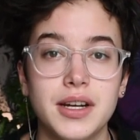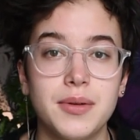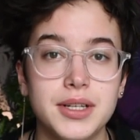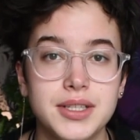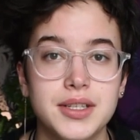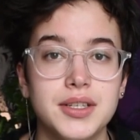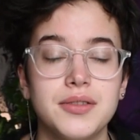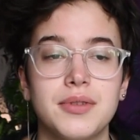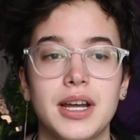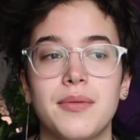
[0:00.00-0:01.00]
I wanted to
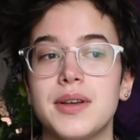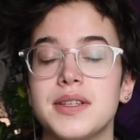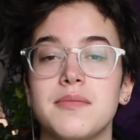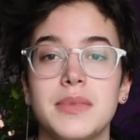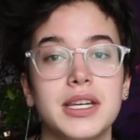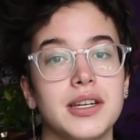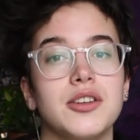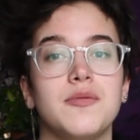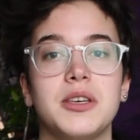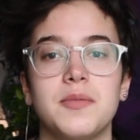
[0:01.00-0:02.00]
do when I wasn't meeting
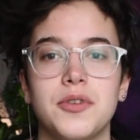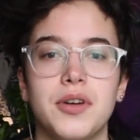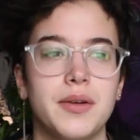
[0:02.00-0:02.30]
new people.